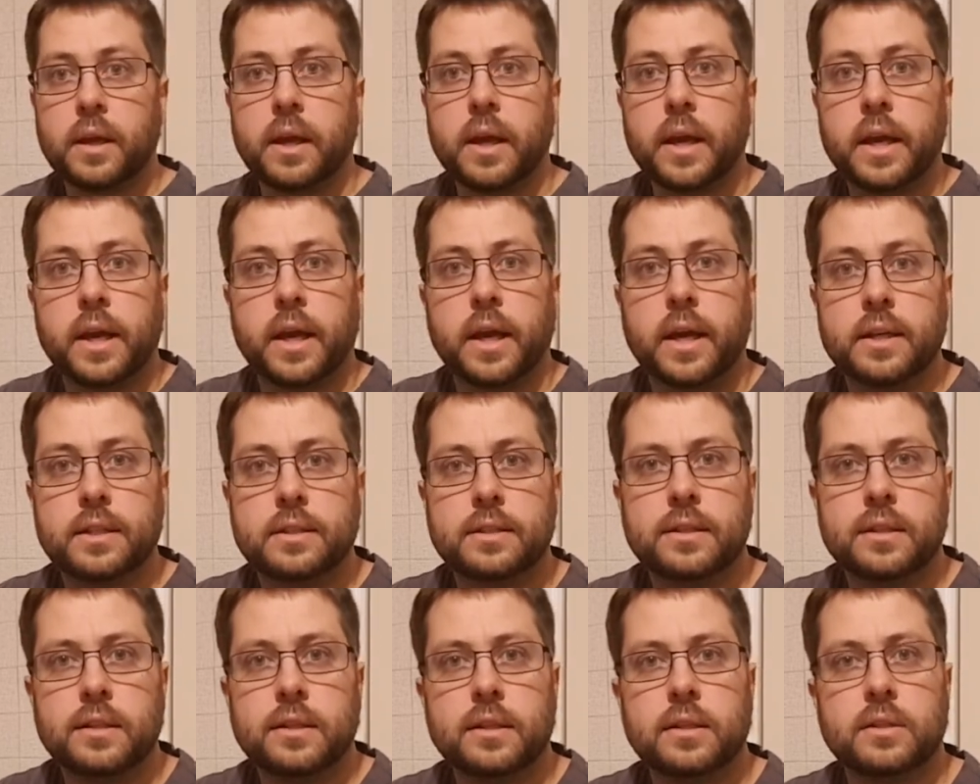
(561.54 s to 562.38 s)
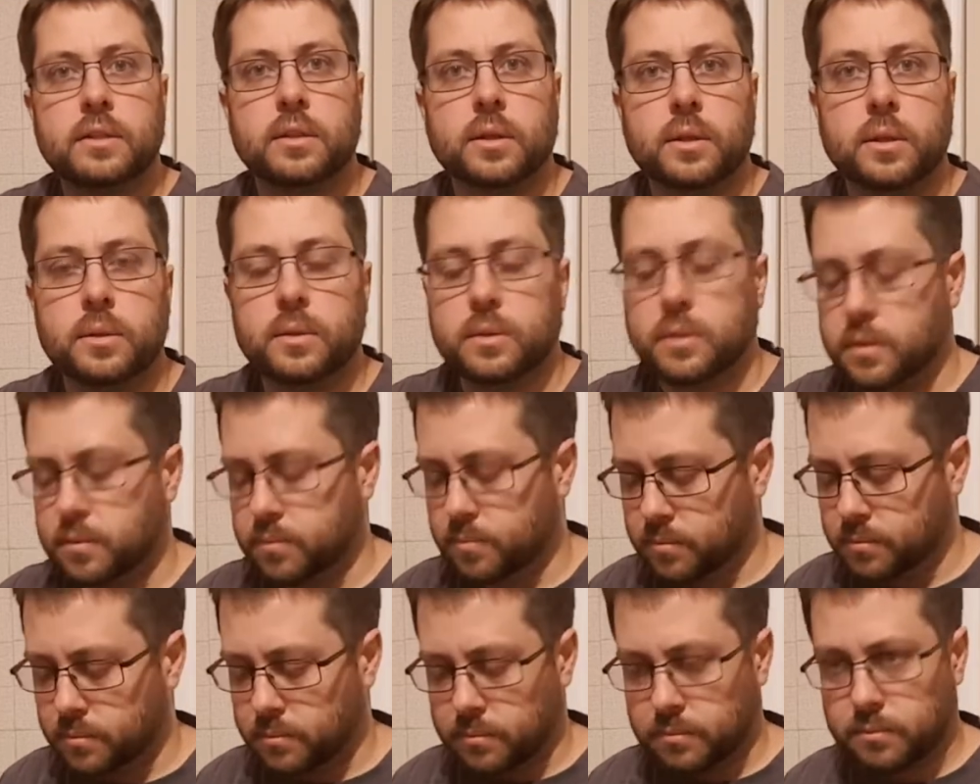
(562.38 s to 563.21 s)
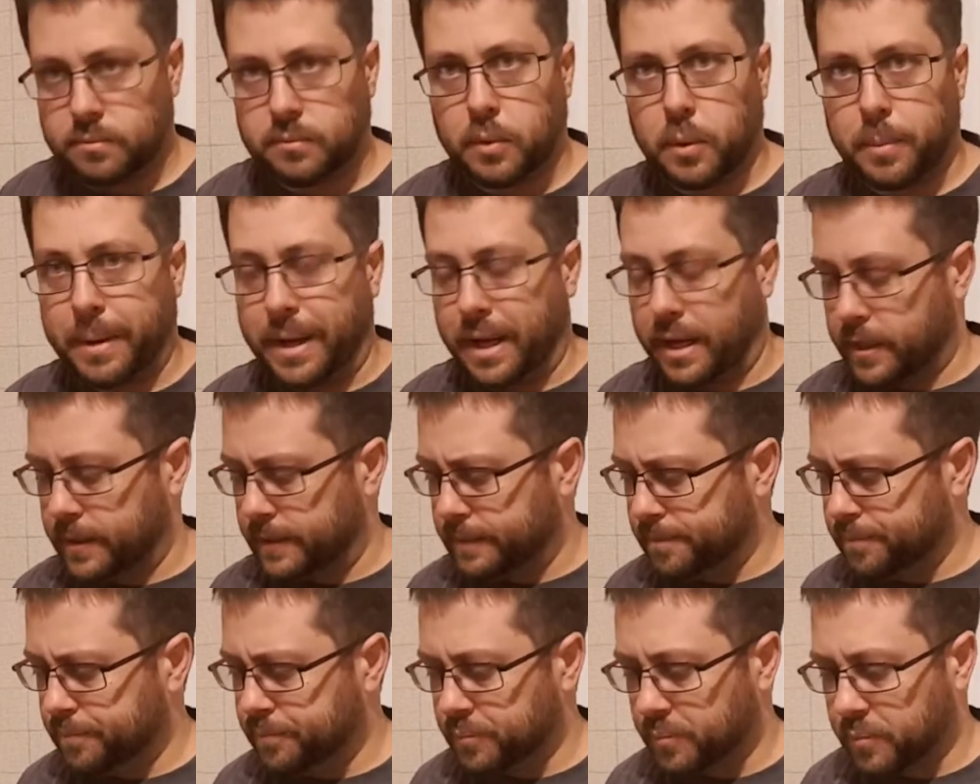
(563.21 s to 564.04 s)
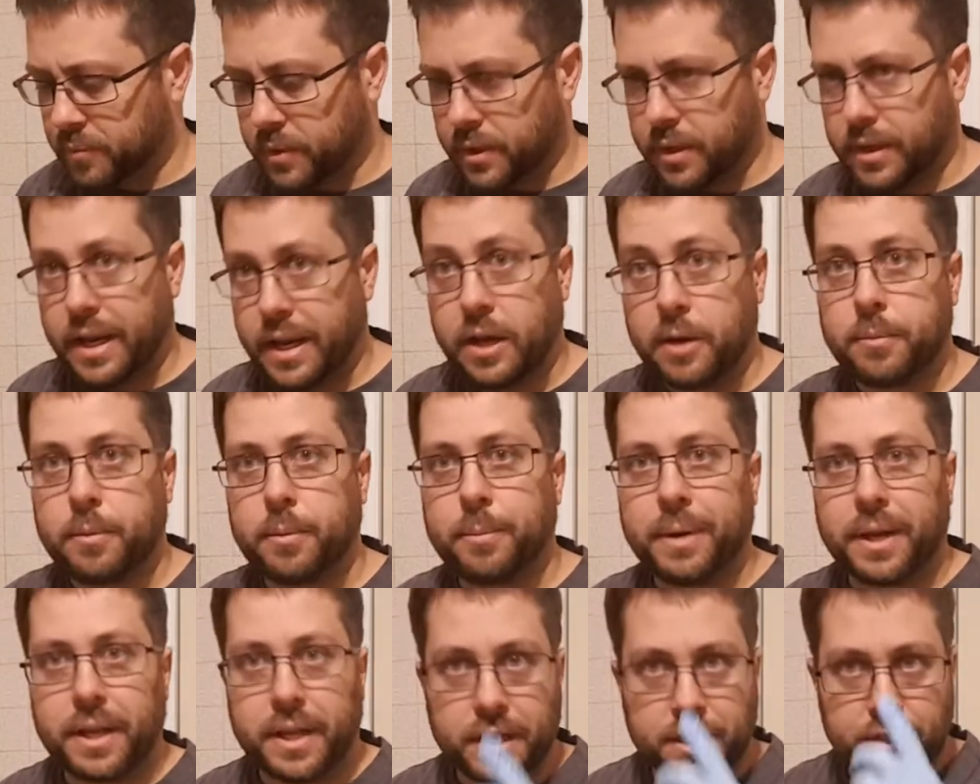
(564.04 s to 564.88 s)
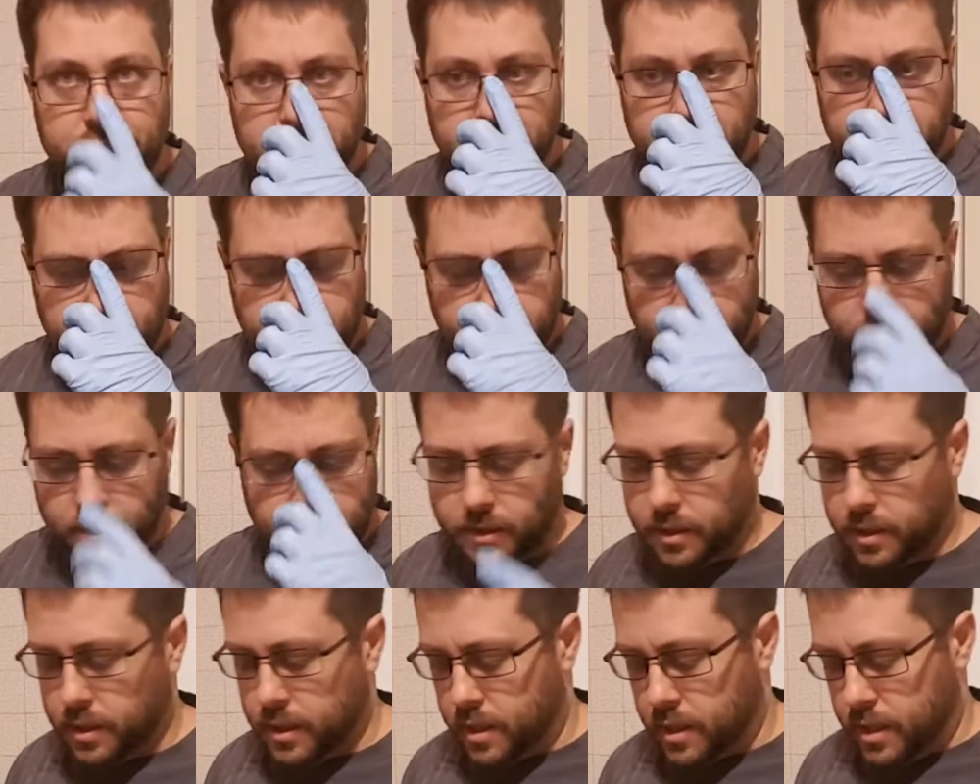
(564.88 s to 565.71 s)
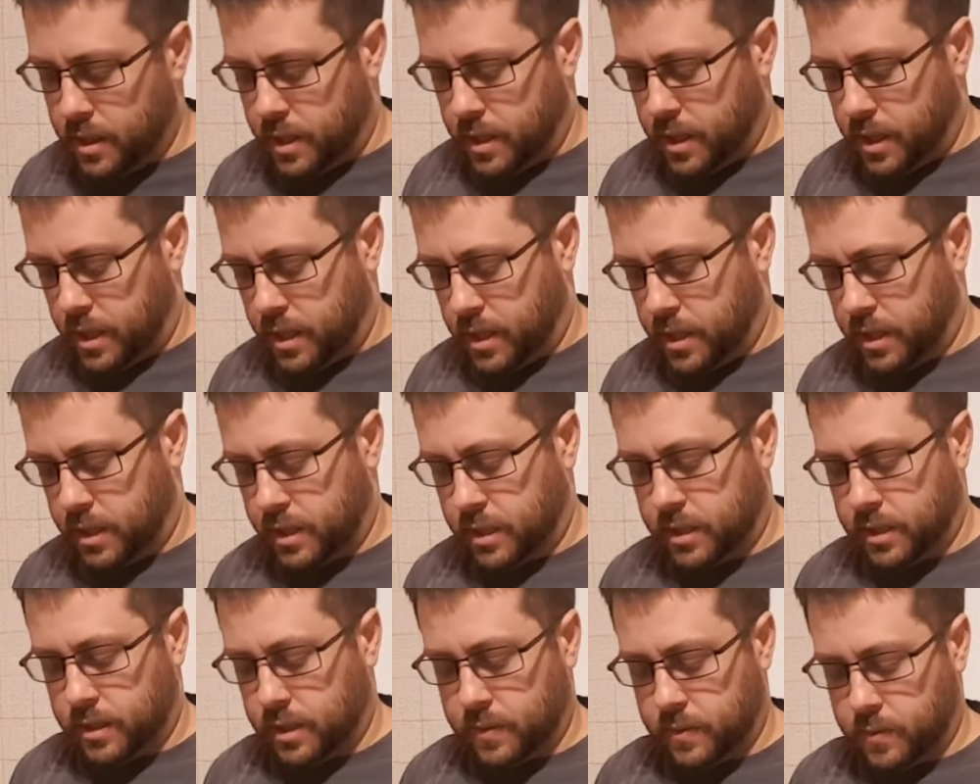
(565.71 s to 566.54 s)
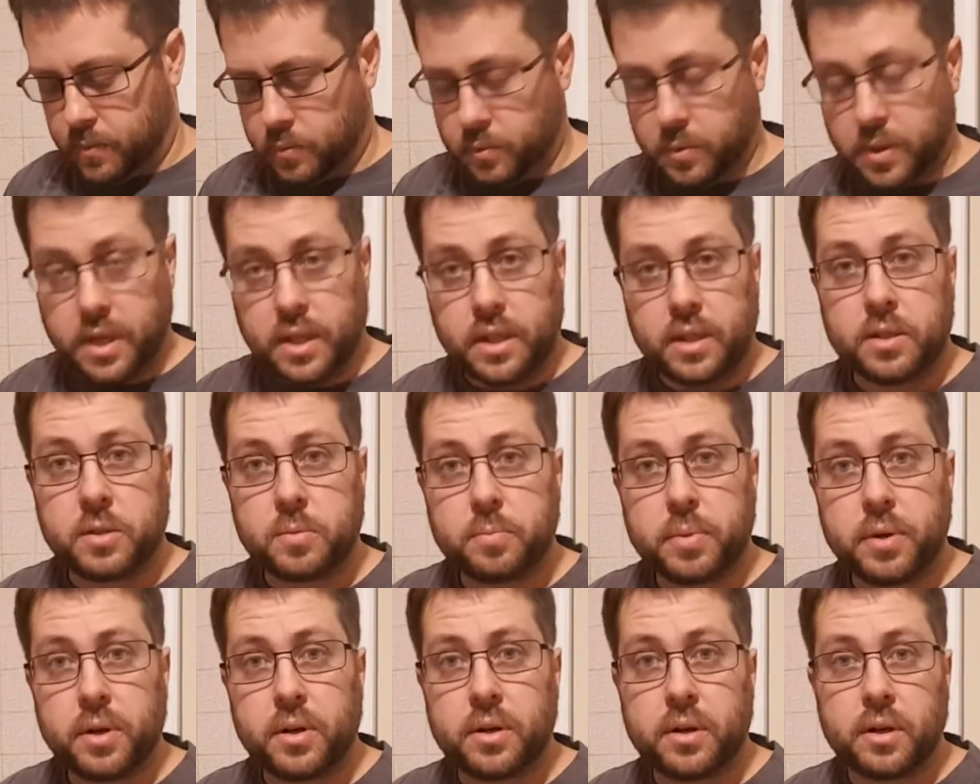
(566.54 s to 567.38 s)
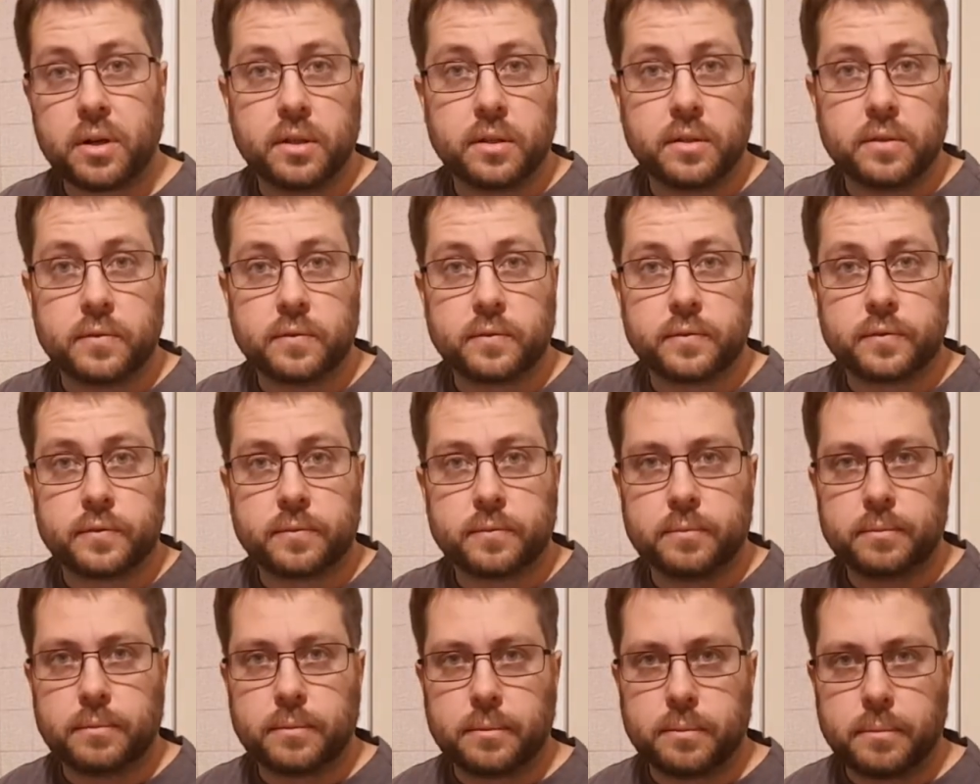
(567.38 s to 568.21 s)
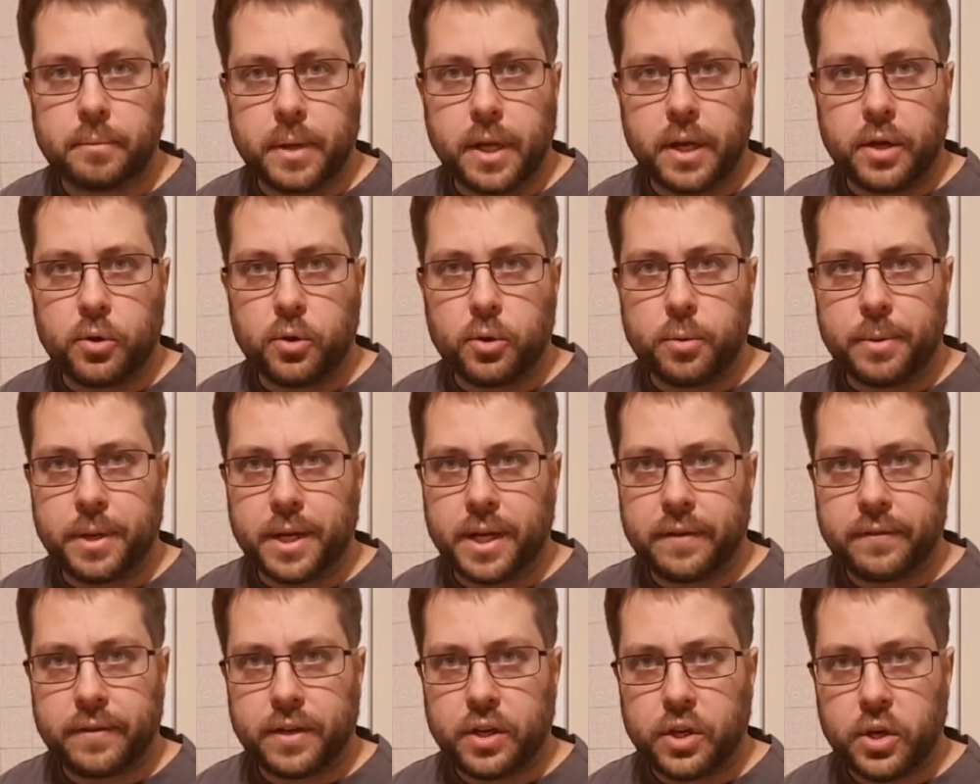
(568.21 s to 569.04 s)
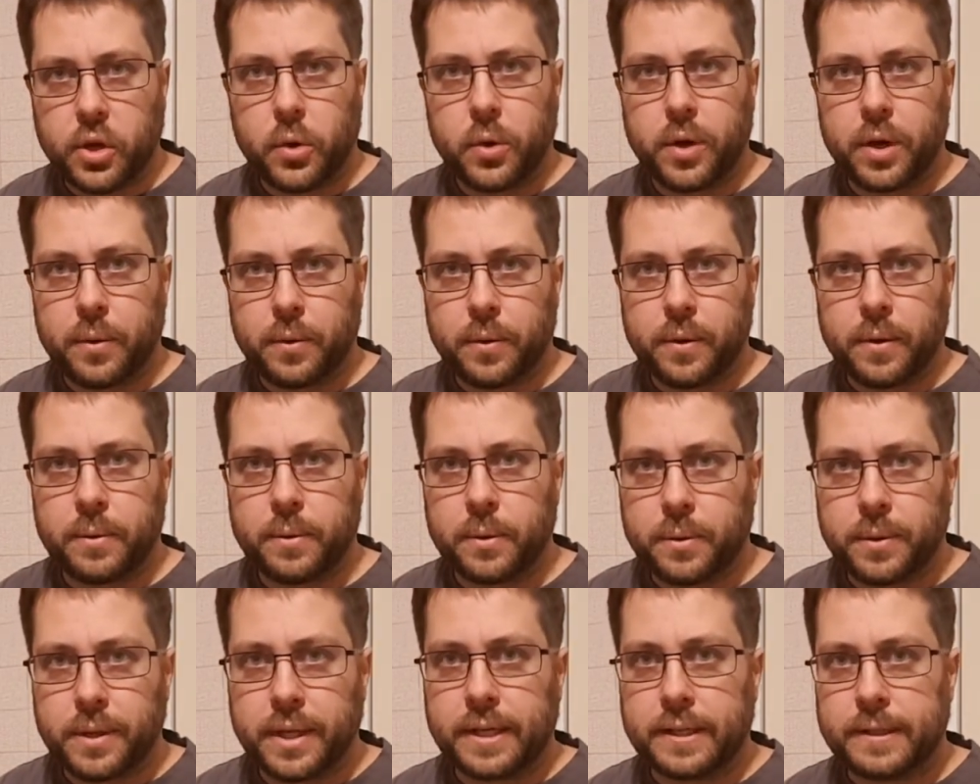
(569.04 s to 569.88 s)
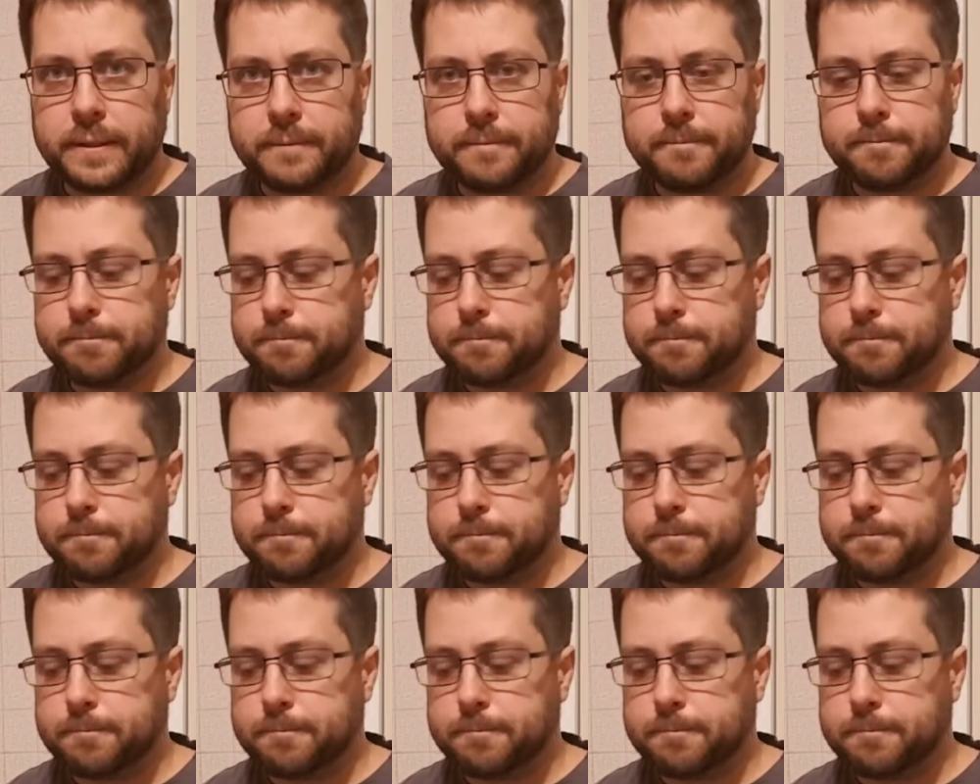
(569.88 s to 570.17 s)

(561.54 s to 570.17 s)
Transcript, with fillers: Hey guys, so we're back, and now I'm in my kitchen. In the spirit of being a newbie and having no idea what I'm doing,